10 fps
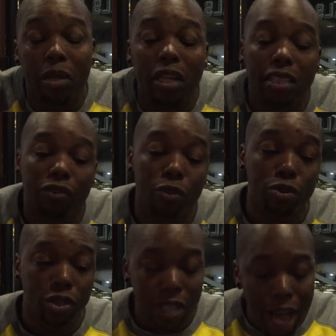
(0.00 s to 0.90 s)
because if you
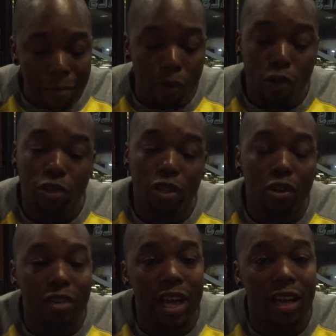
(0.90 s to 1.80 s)
stop or
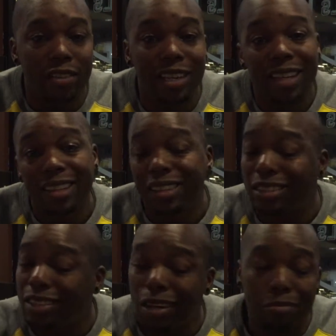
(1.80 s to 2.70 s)
slow down, the
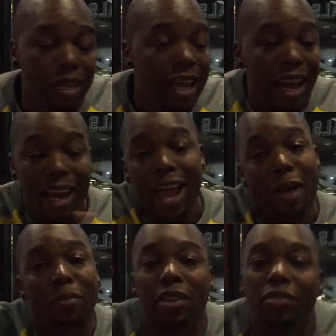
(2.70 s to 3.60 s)
jump can't
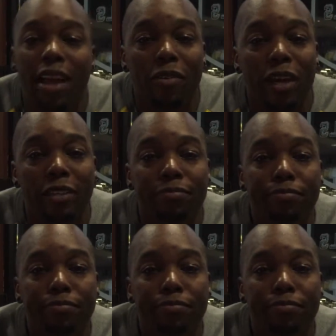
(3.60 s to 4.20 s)
happen the right way.